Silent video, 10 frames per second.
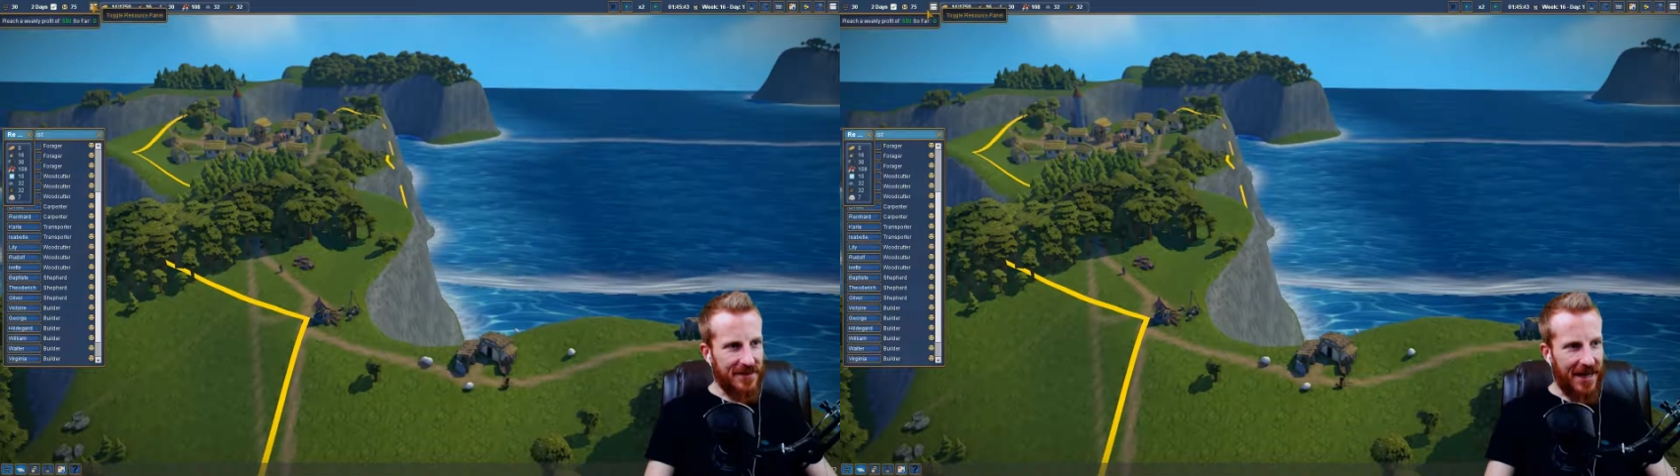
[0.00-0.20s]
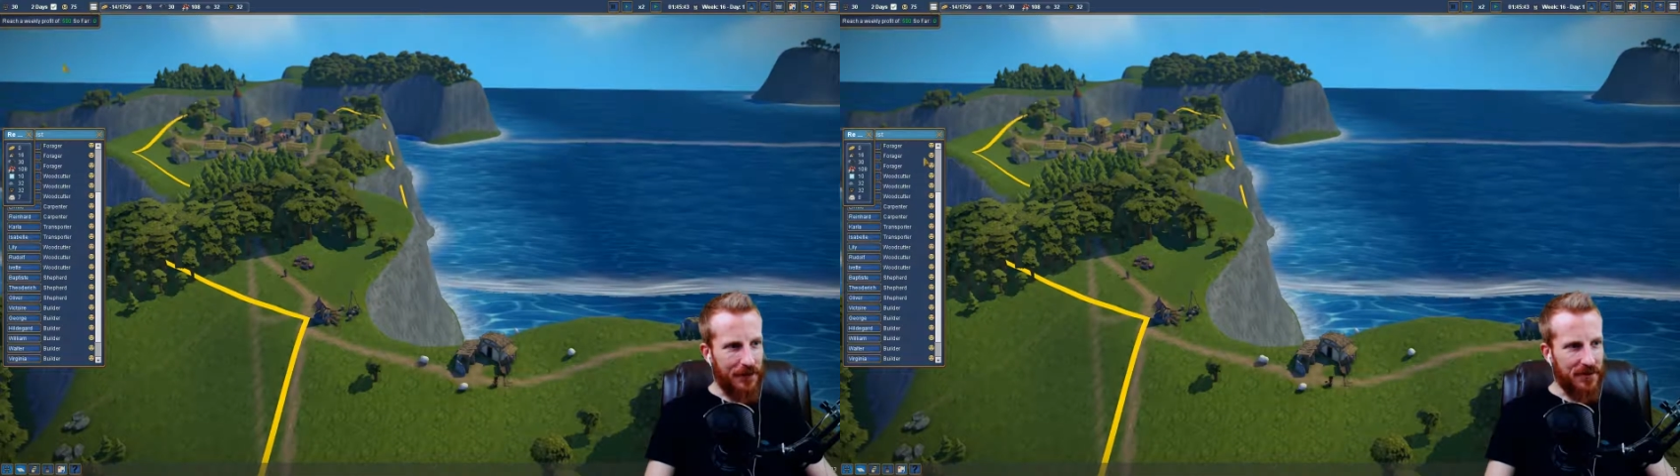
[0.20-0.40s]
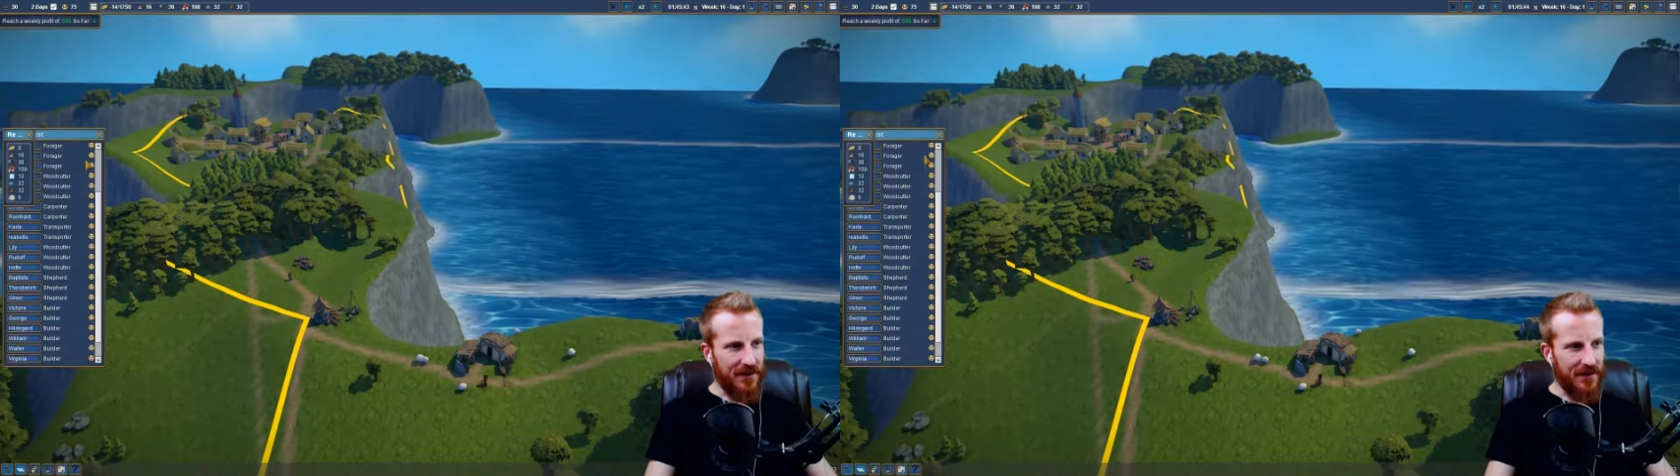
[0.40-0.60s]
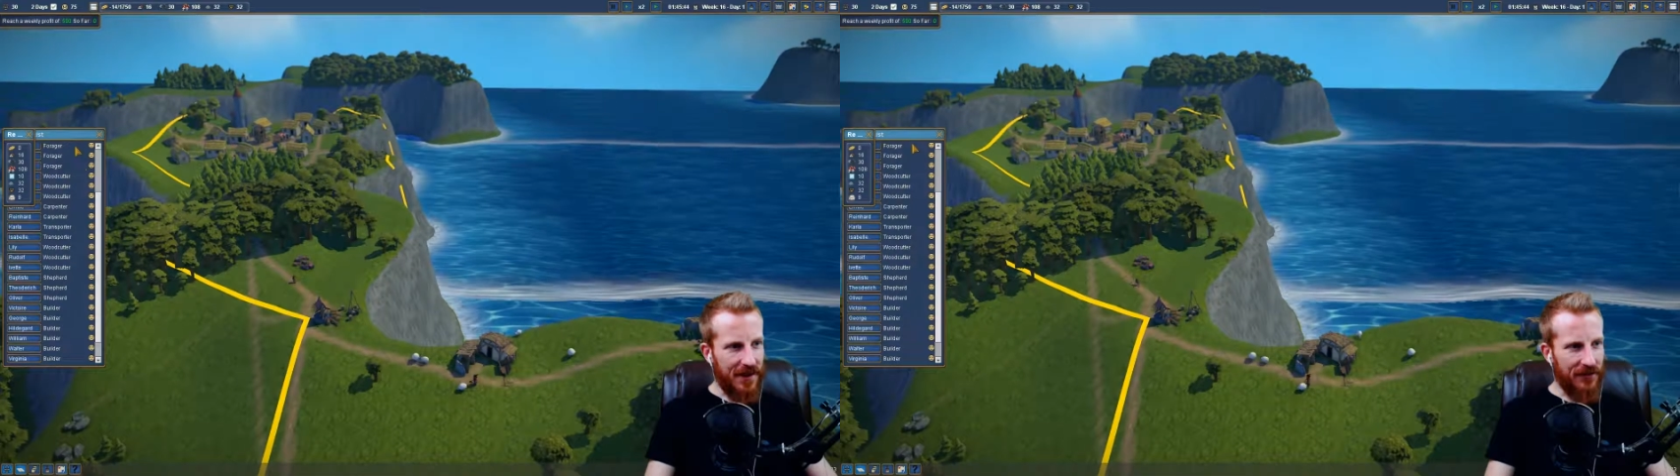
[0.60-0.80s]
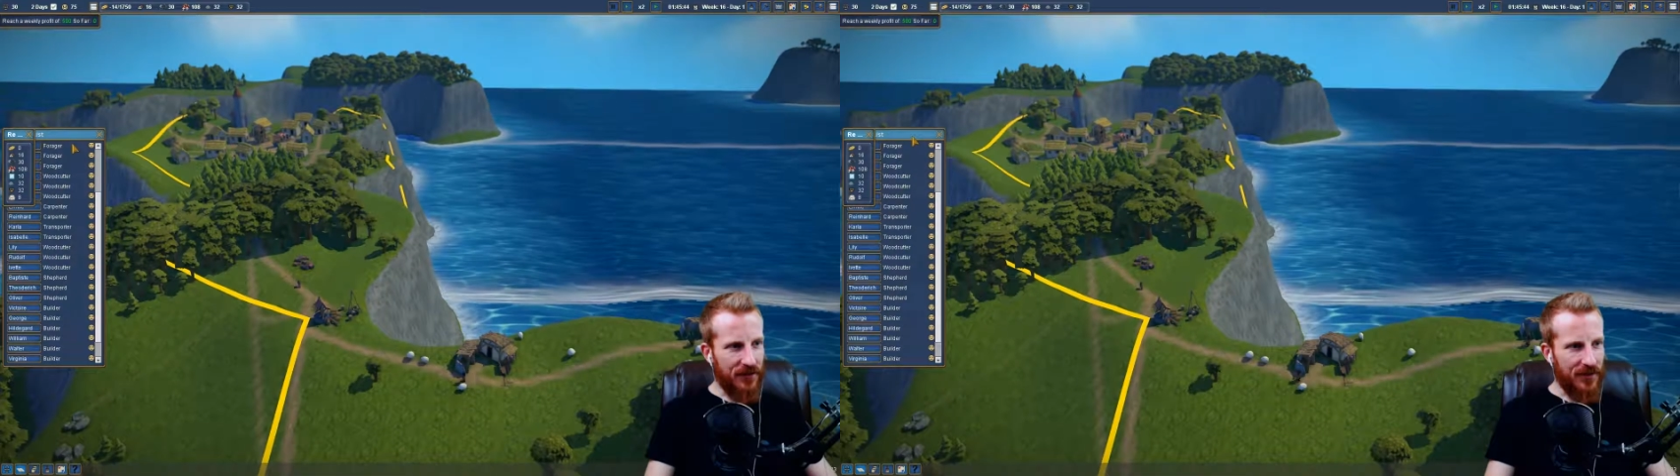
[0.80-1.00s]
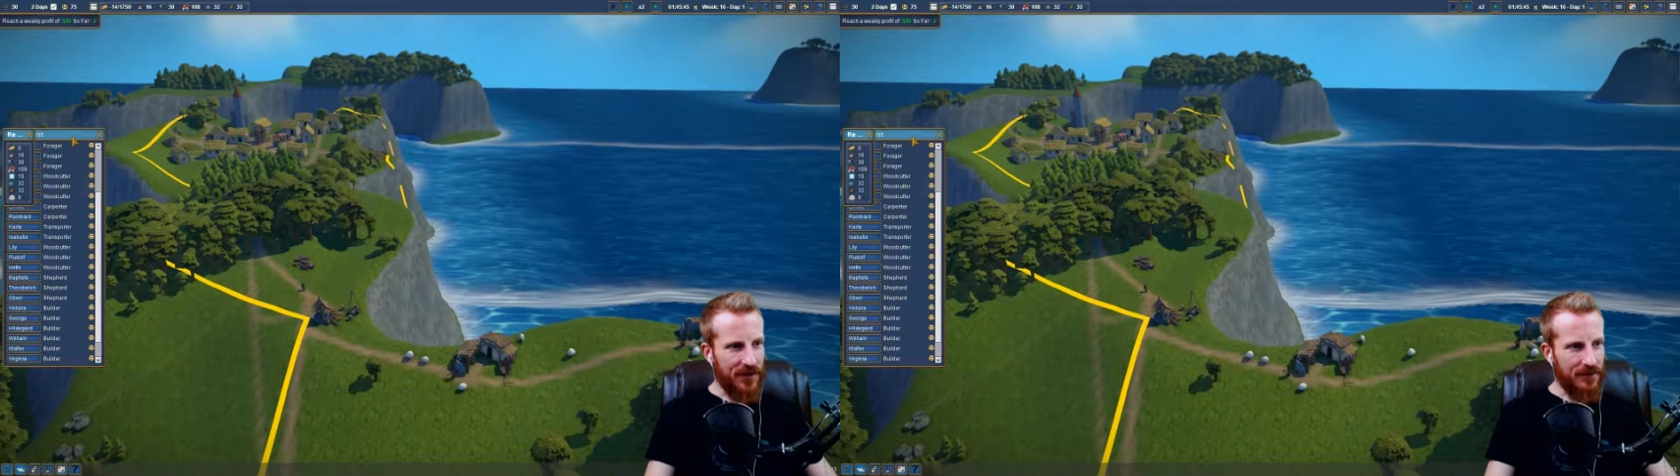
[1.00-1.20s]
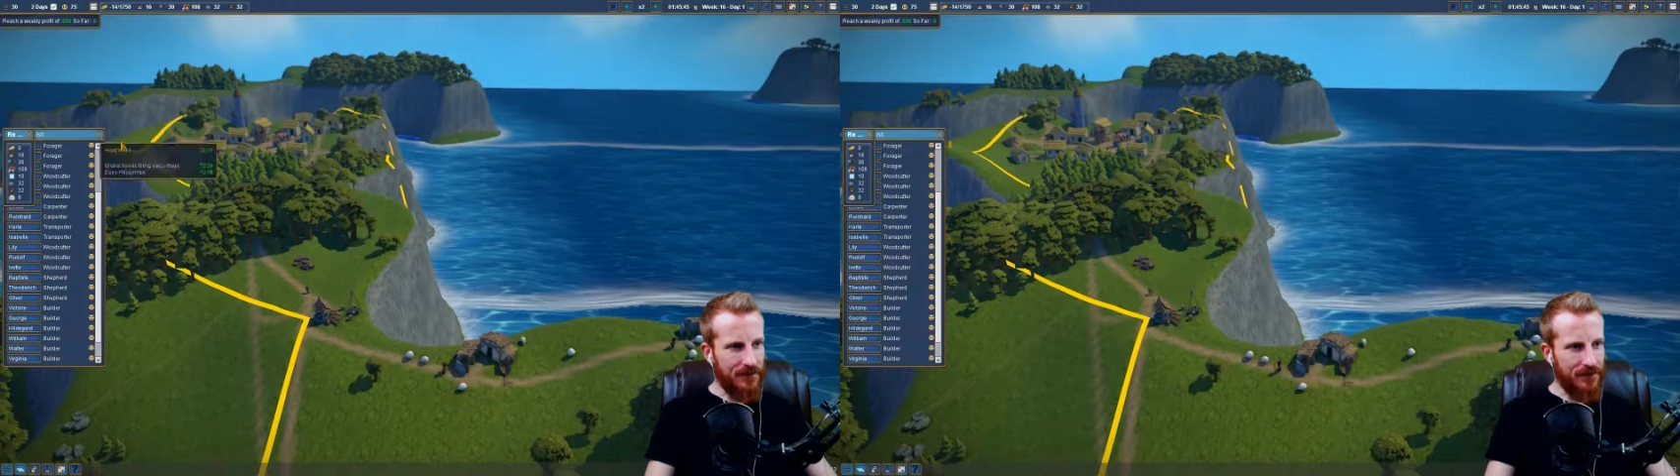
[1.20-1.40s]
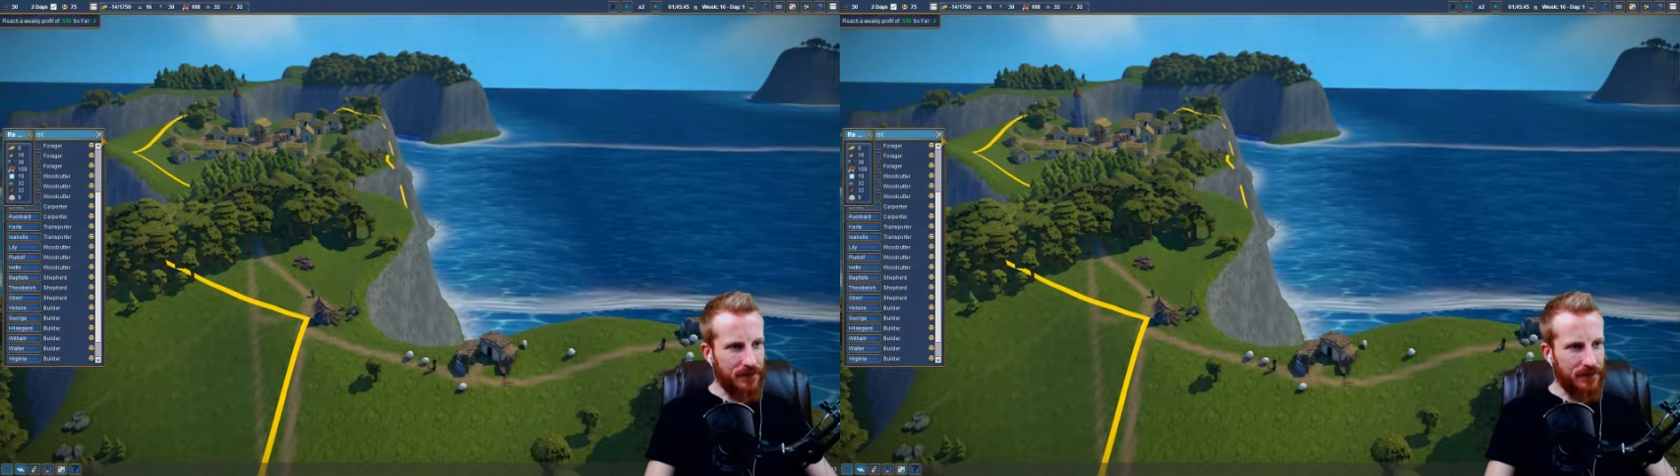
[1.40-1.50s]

tab to the left of it,